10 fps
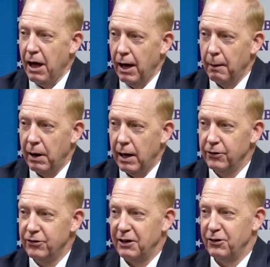
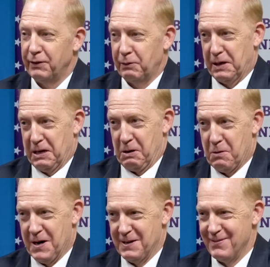apologize if I went on
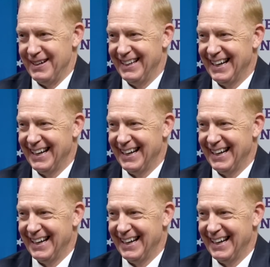quite a bit.